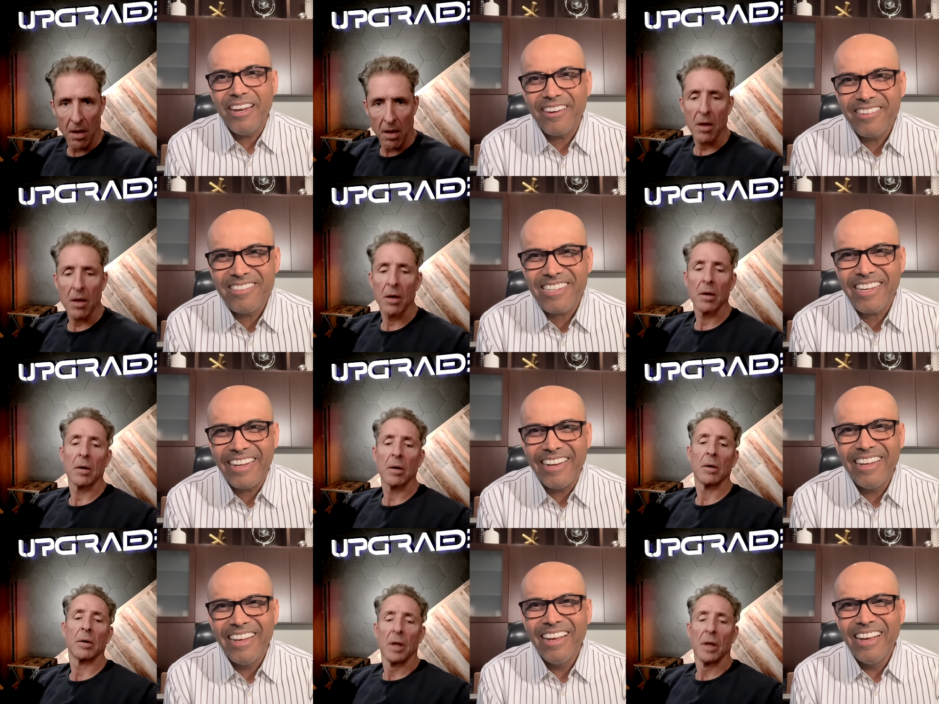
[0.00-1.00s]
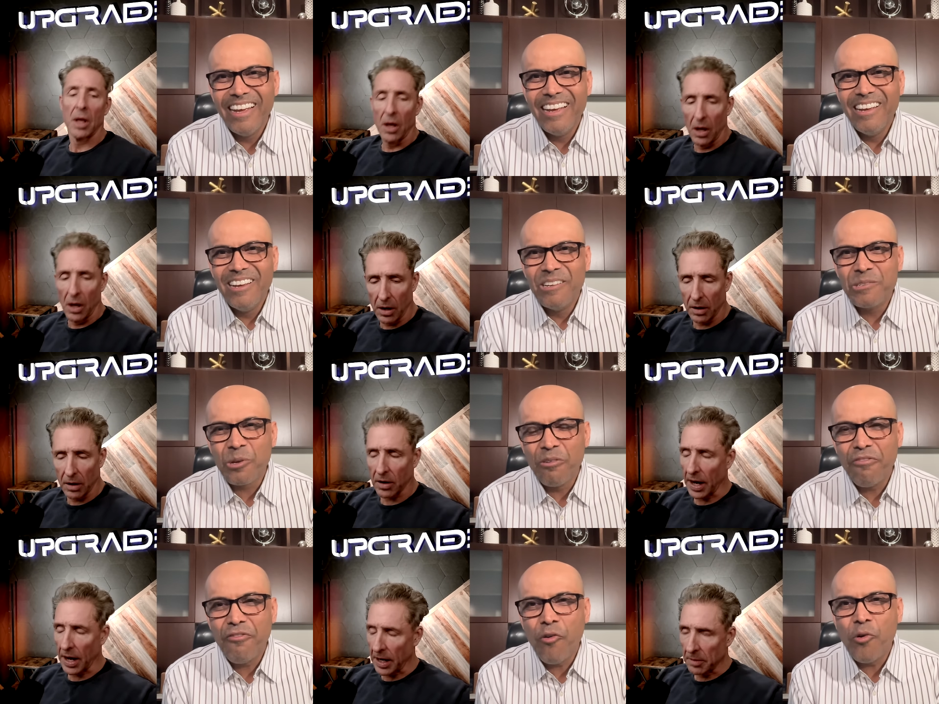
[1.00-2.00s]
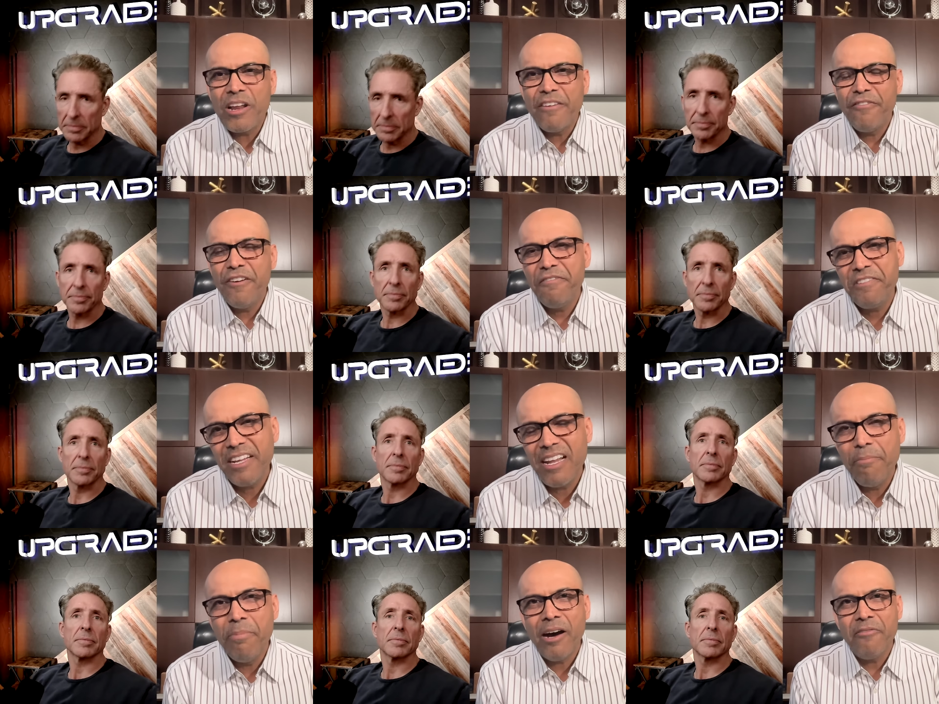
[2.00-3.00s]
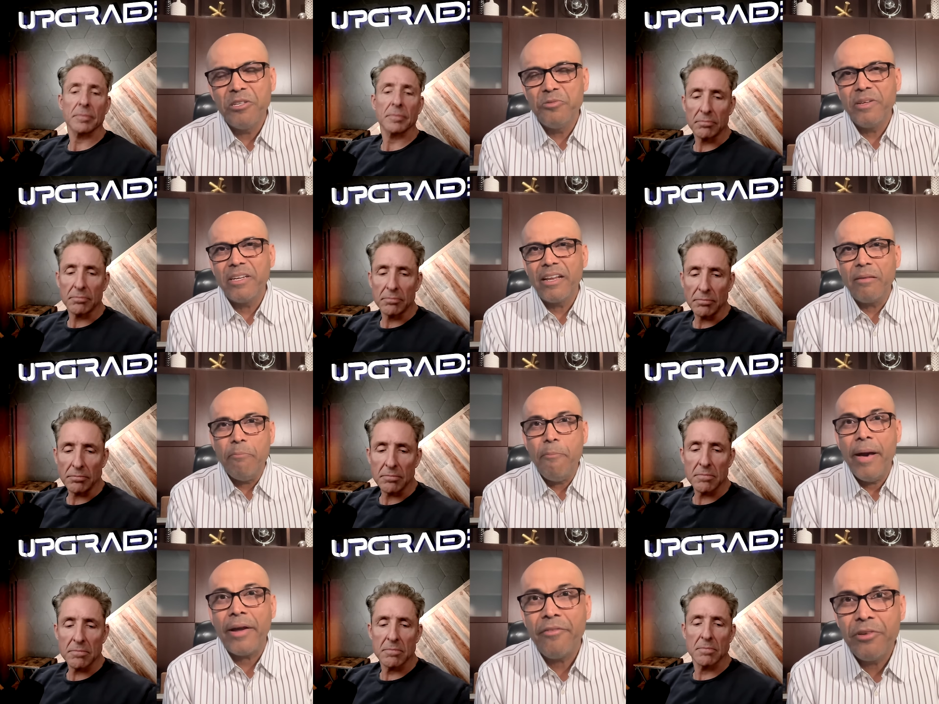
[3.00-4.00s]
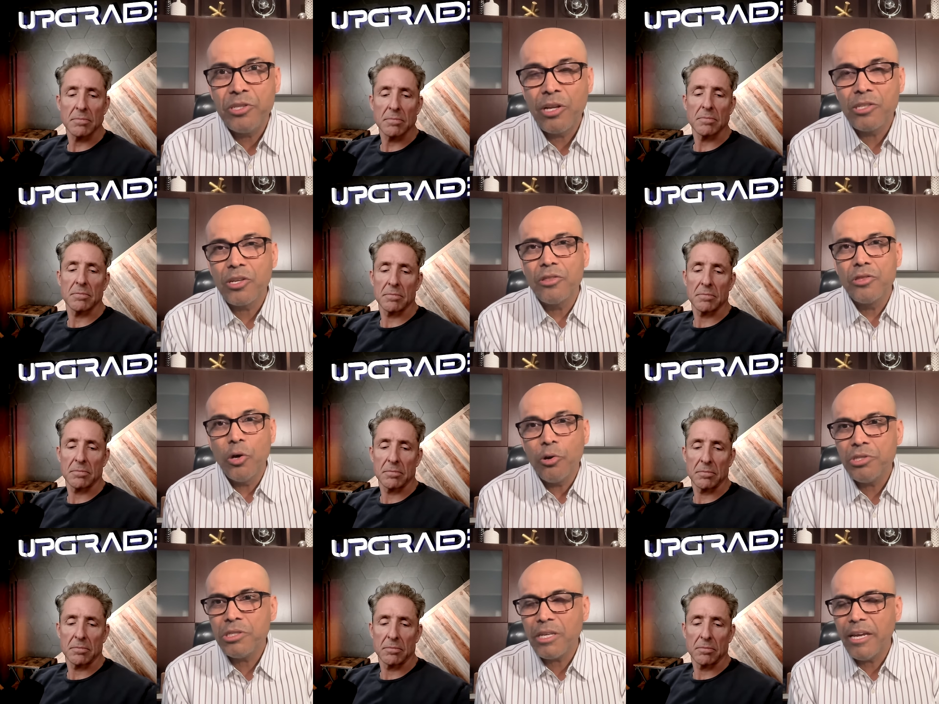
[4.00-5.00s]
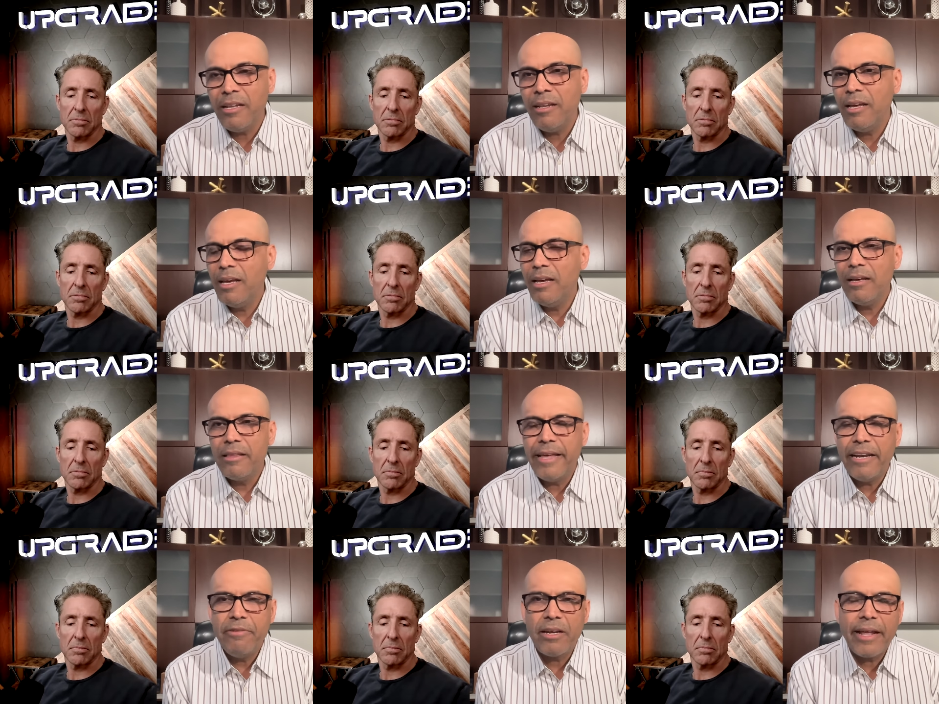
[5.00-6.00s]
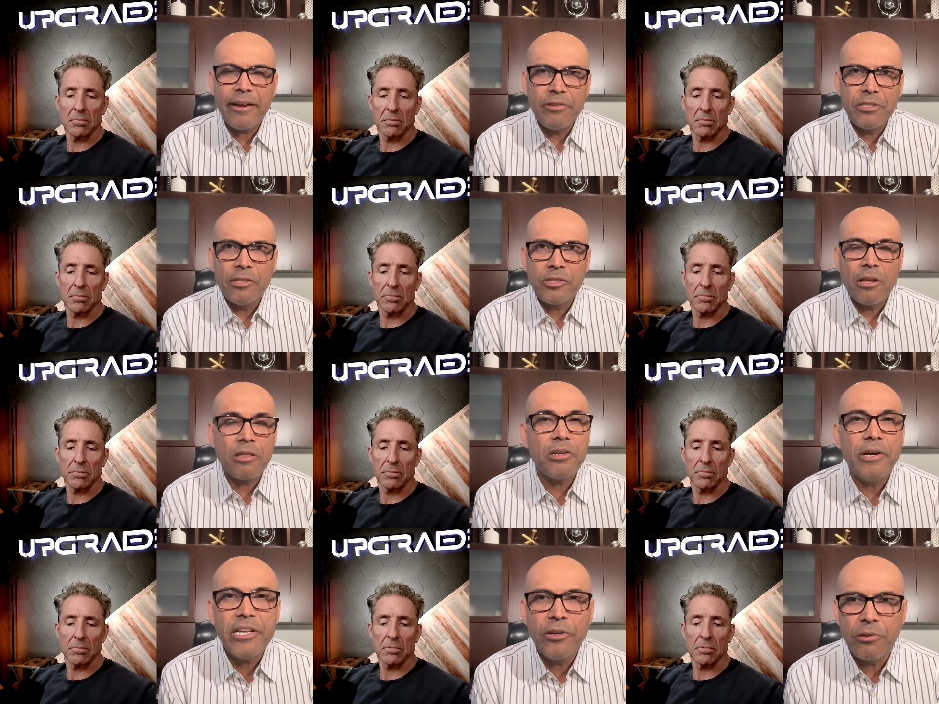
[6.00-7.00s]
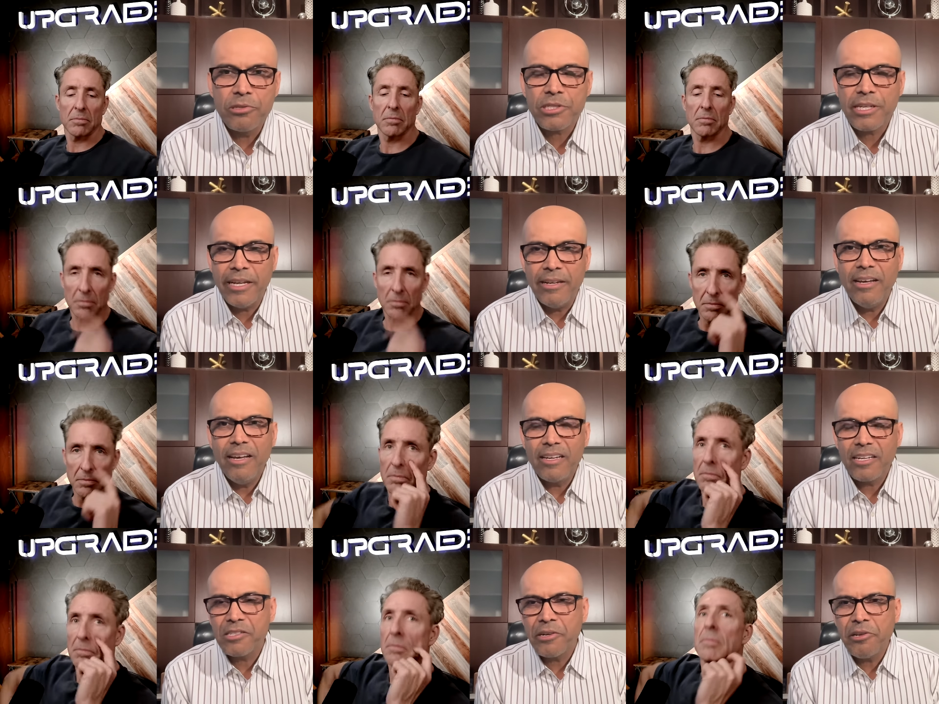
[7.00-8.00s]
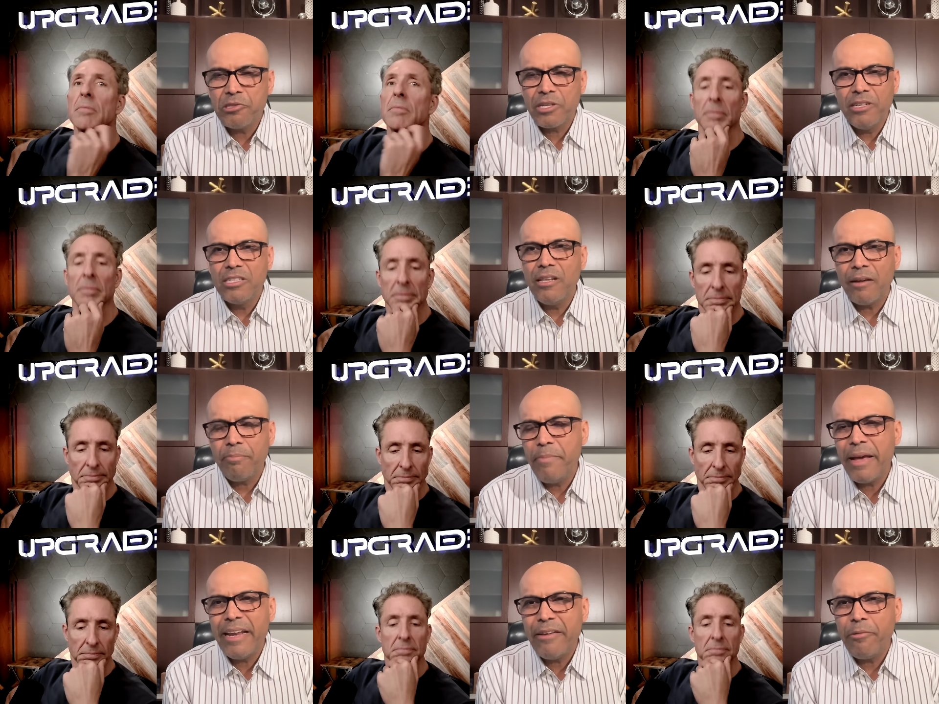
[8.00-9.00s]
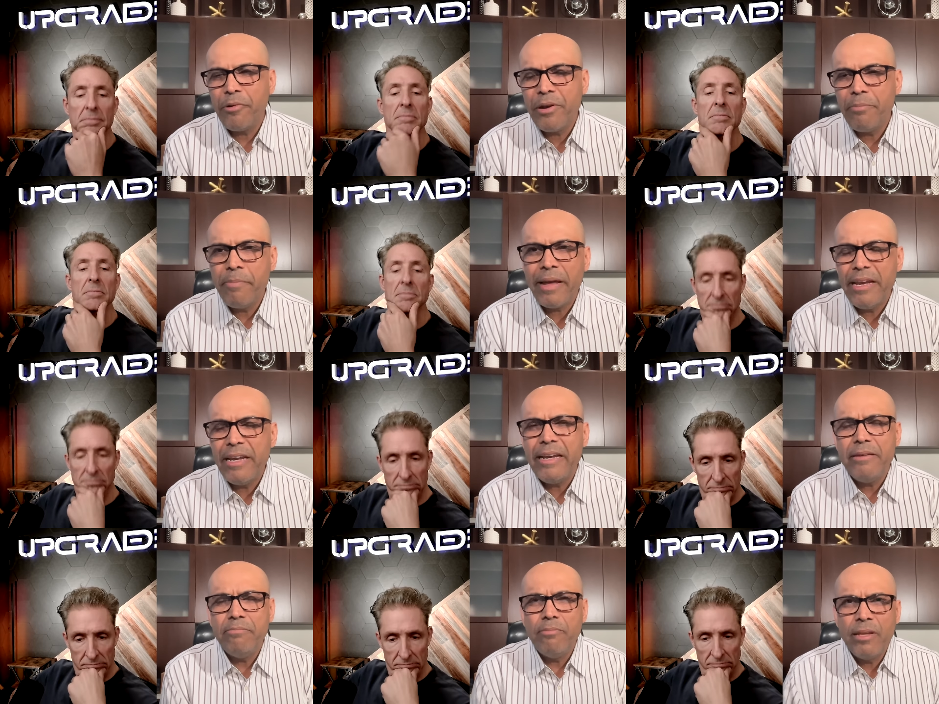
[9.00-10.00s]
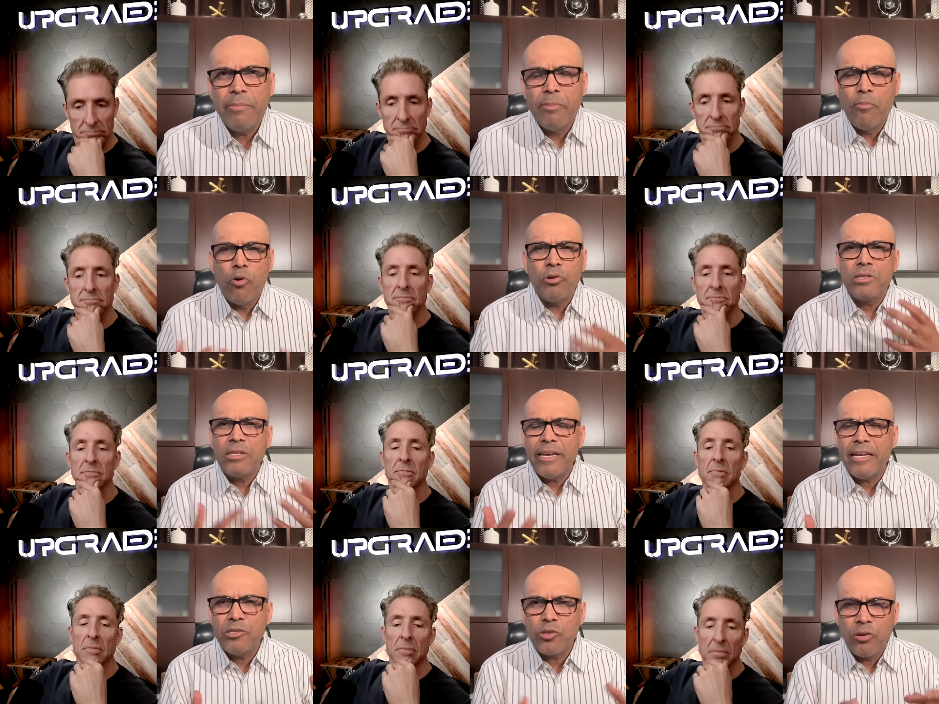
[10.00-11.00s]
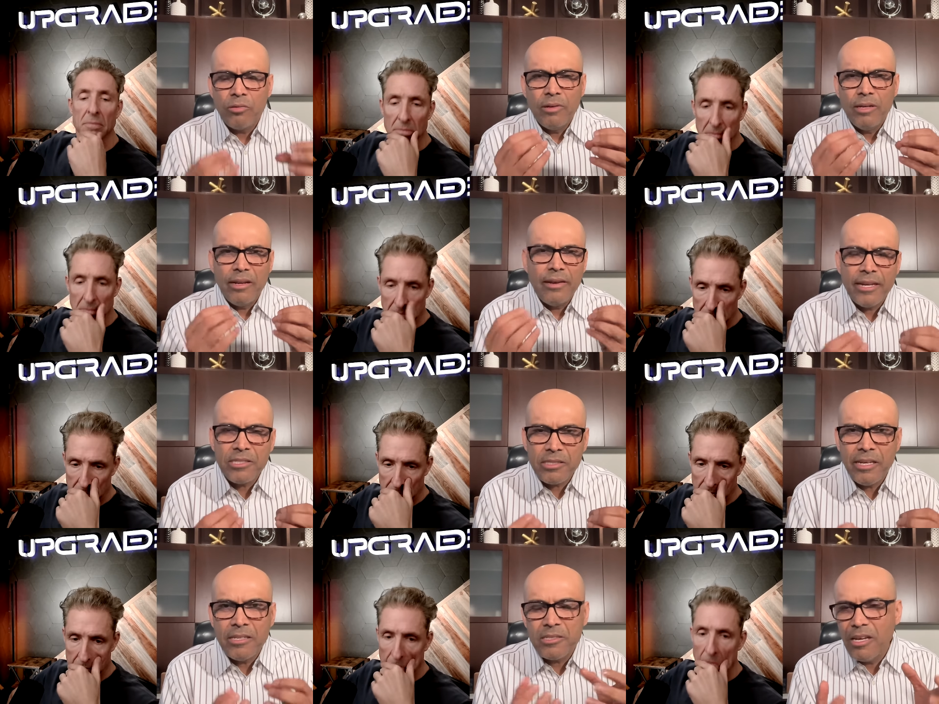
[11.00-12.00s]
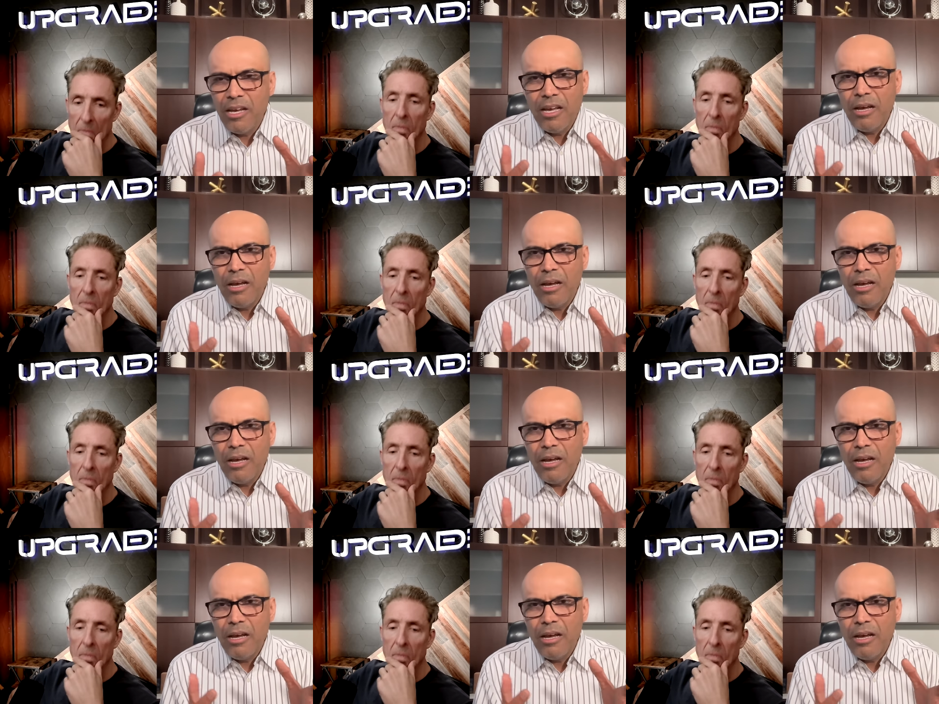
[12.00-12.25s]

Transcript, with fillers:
Speaker 1: younger skin. So 40, 50 and above is we're getting better results on those skin than we are getting results on the 30 year old skin. The 30 year old skin is a lot, may need, may need a little bit more things or less things